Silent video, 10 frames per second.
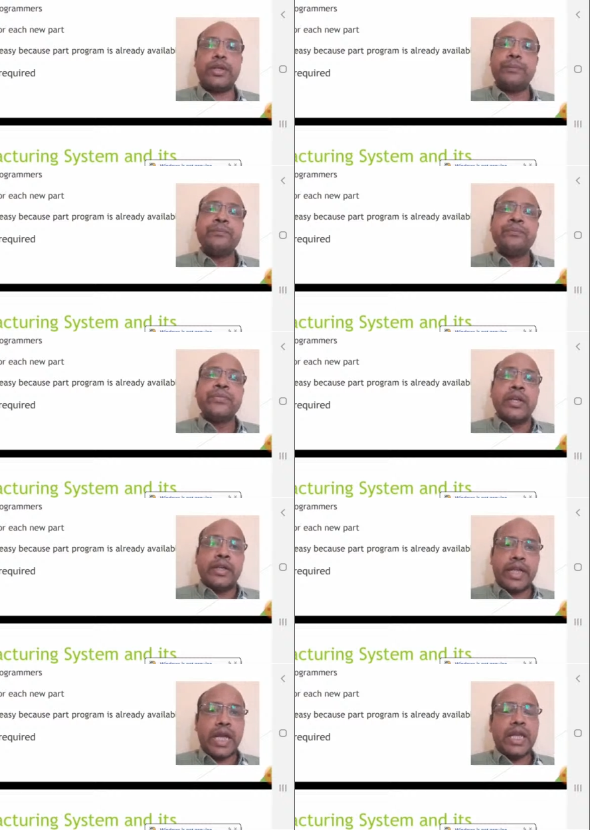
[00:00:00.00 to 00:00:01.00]
that.
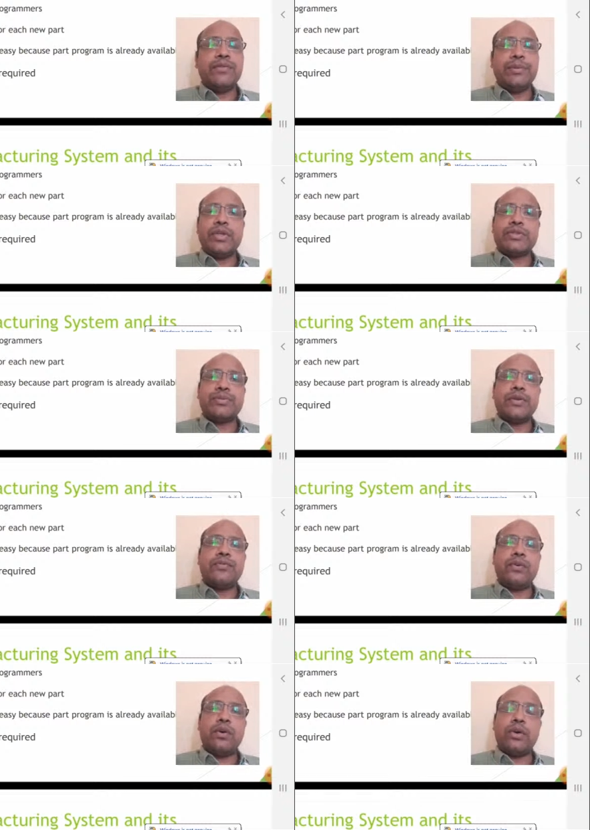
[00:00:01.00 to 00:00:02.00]
Time
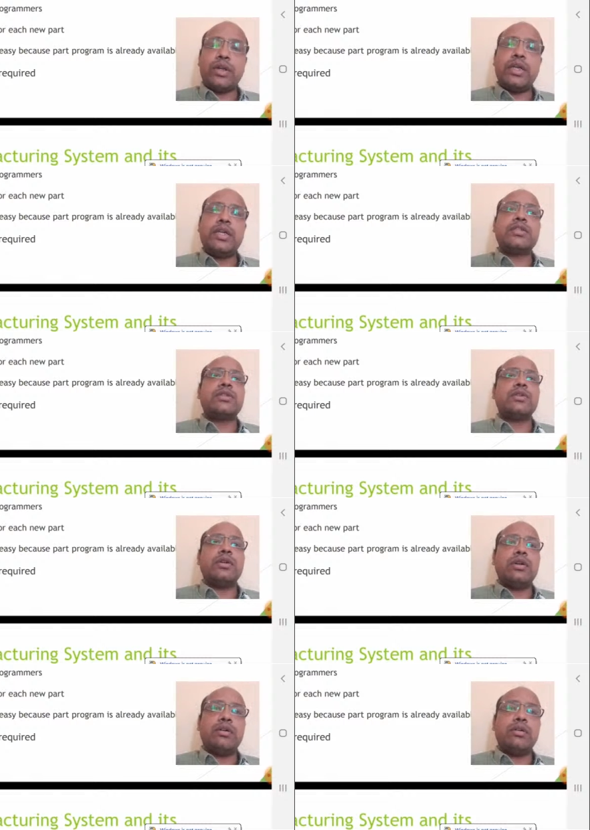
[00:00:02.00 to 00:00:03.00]
investment for each
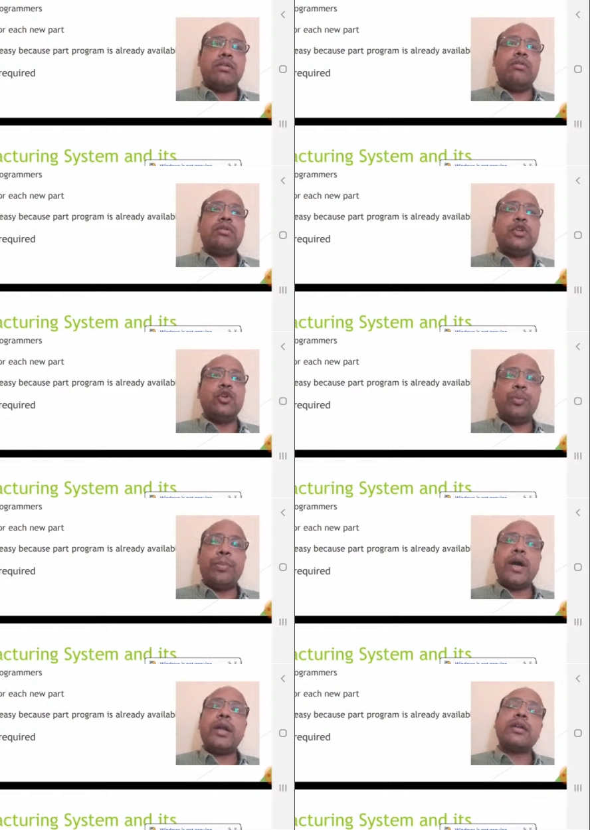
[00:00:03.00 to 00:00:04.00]
new
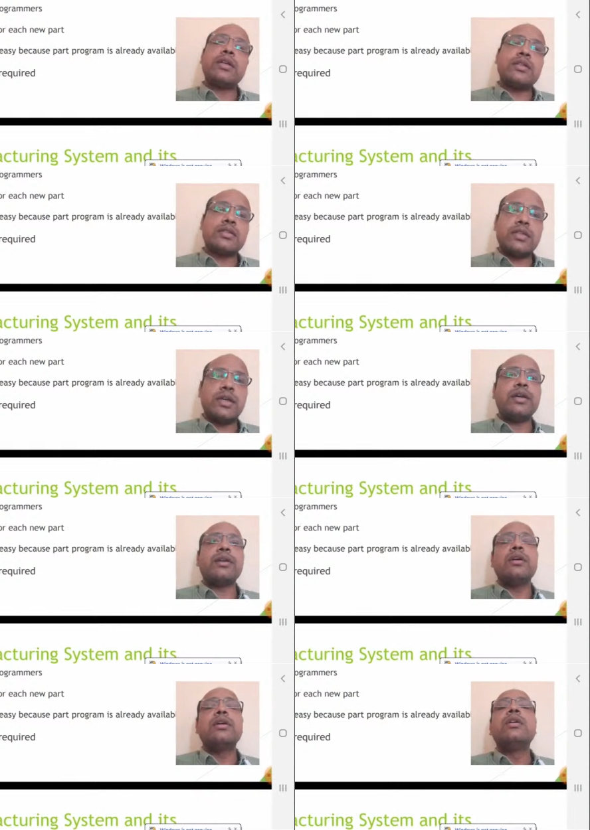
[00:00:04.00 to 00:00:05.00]
part is
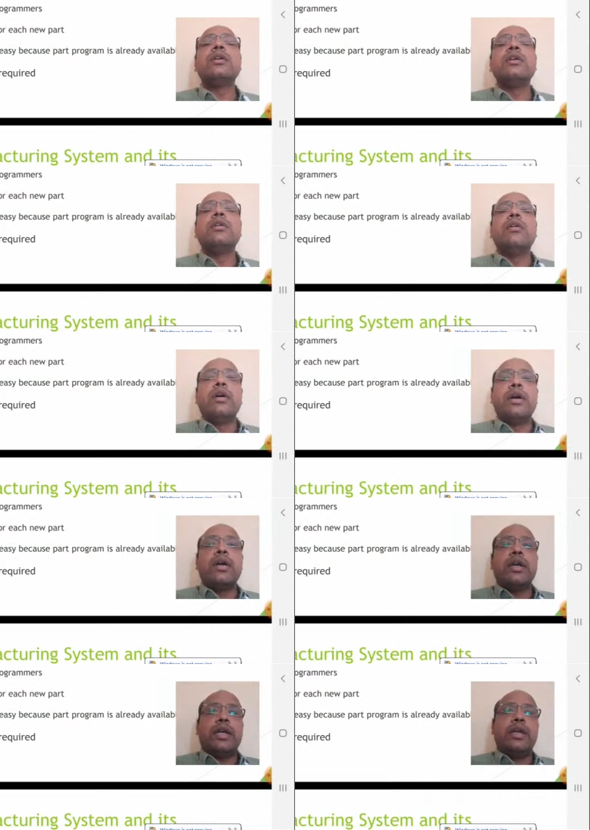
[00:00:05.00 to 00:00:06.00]
there.
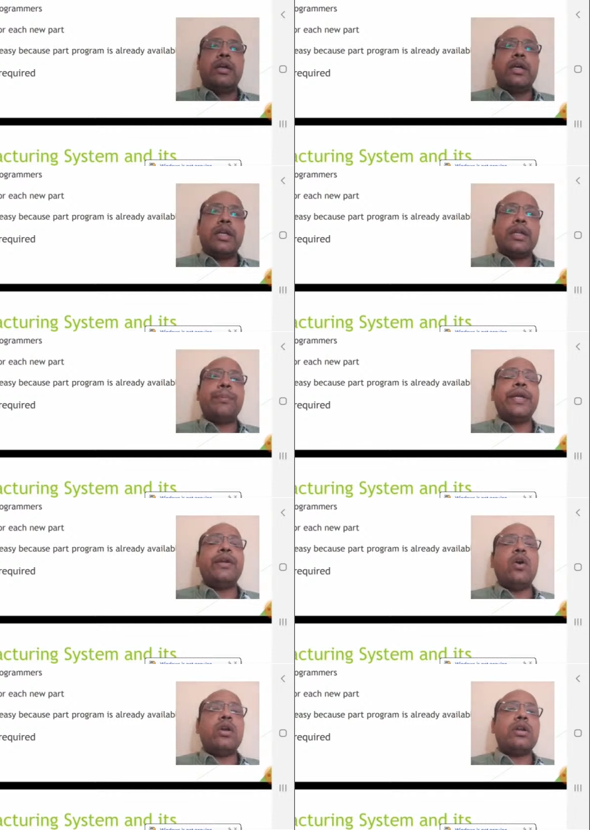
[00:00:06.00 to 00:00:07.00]

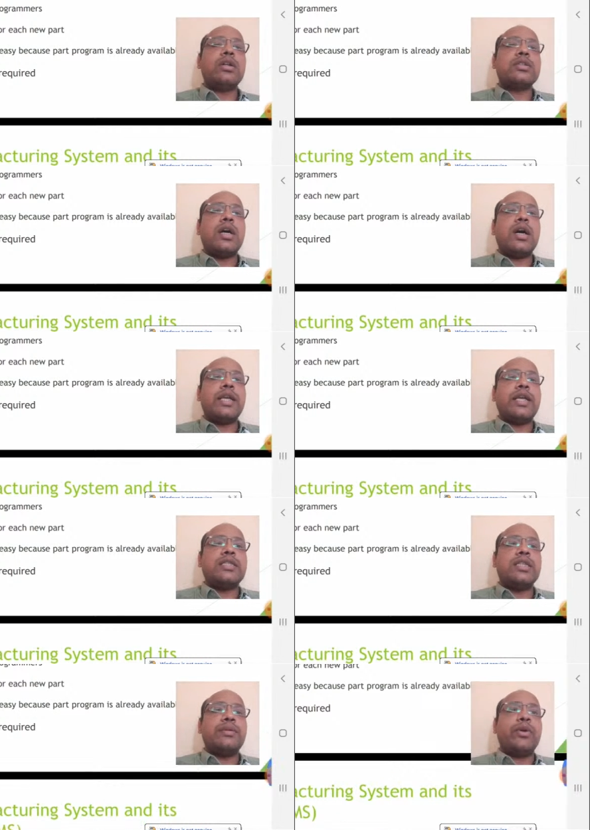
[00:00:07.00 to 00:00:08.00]
Repeat orders are
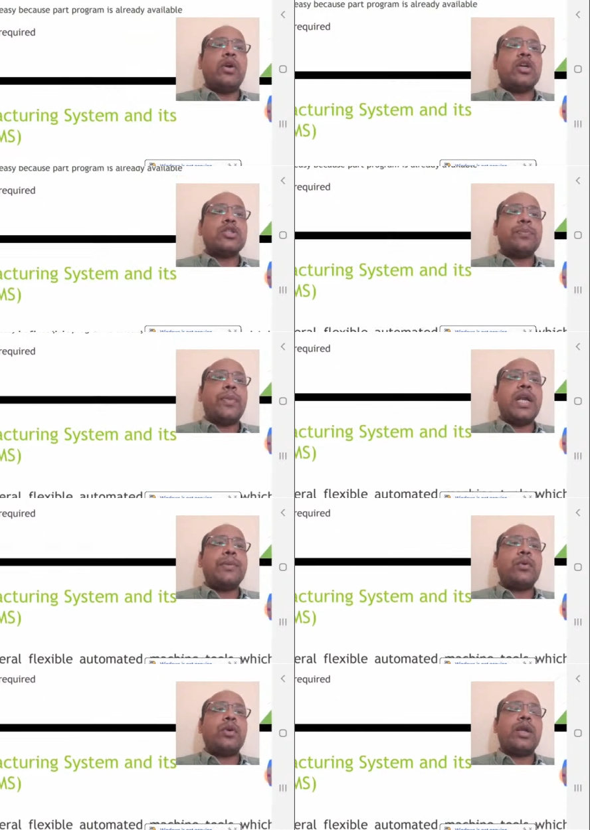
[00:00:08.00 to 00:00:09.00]
easy because
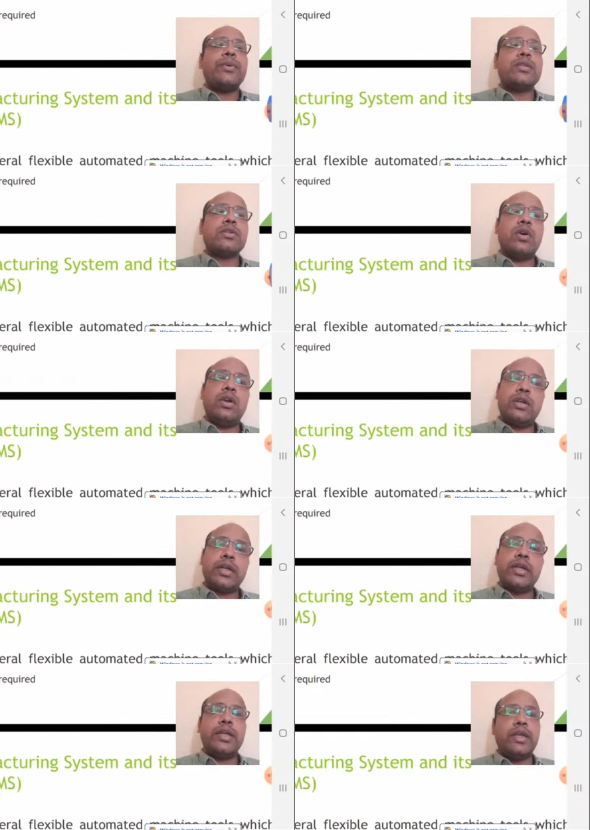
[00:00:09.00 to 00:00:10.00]
part program is
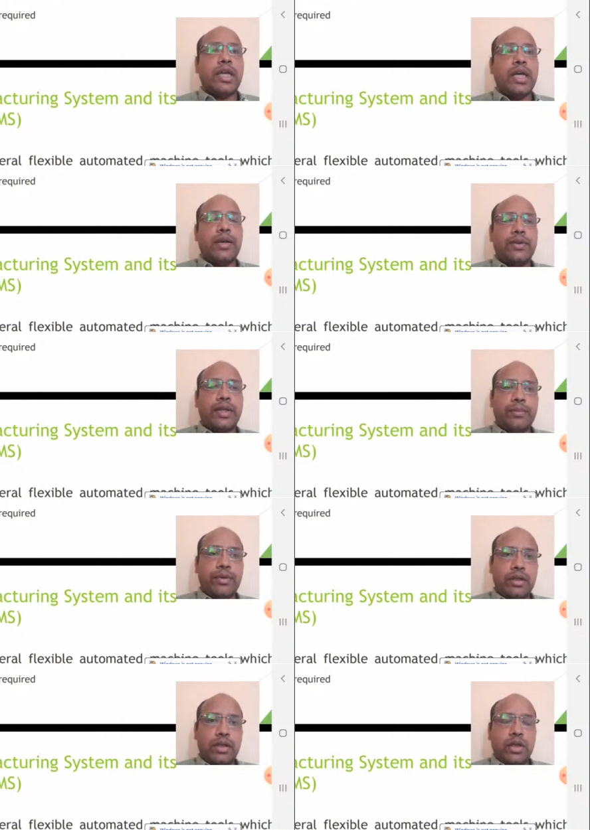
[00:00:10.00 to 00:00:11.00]
already
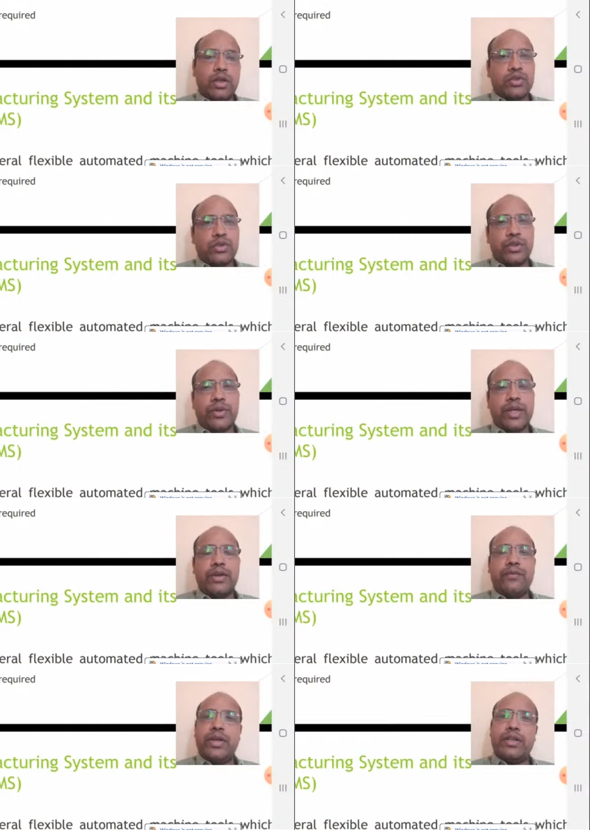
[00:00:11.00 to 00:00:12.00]
available. So you
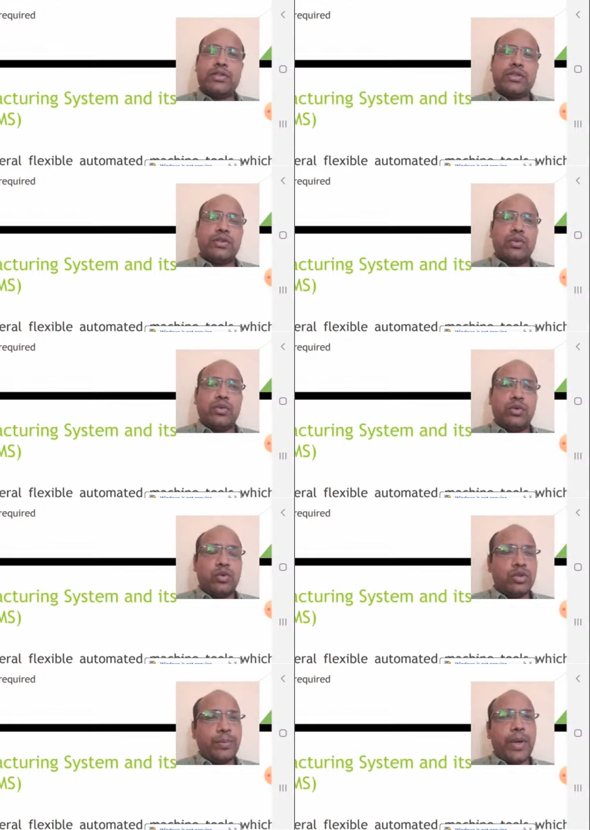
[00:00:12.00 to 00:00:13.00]
can, once you
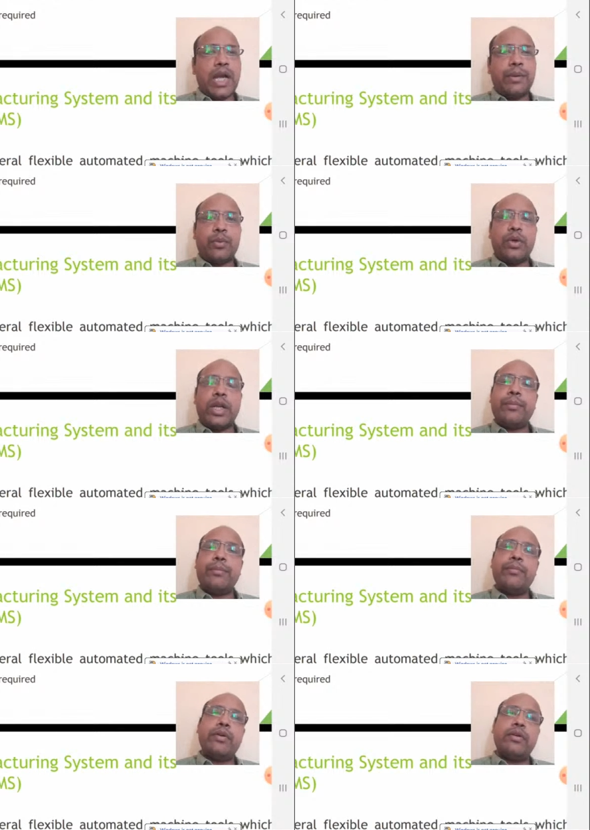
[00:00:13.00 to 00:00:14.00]
do the part
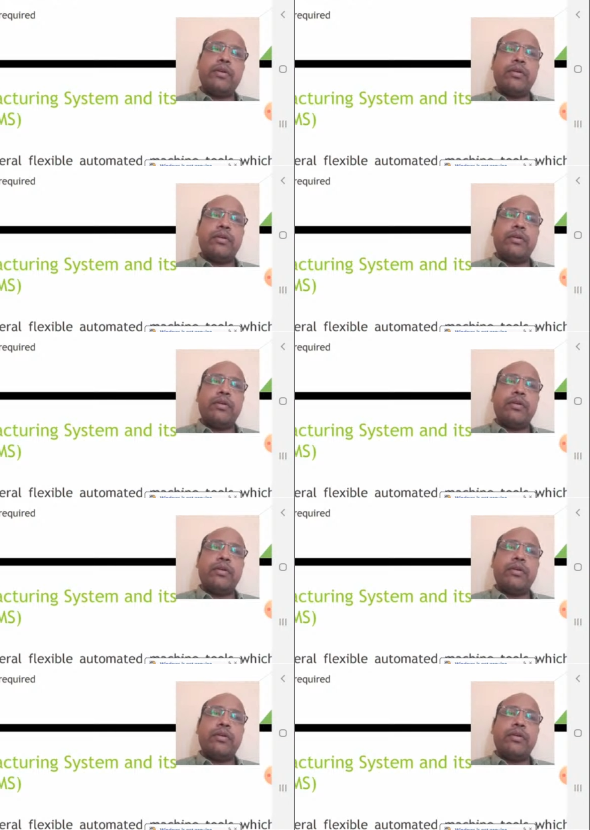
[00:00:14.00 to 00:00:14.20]
program,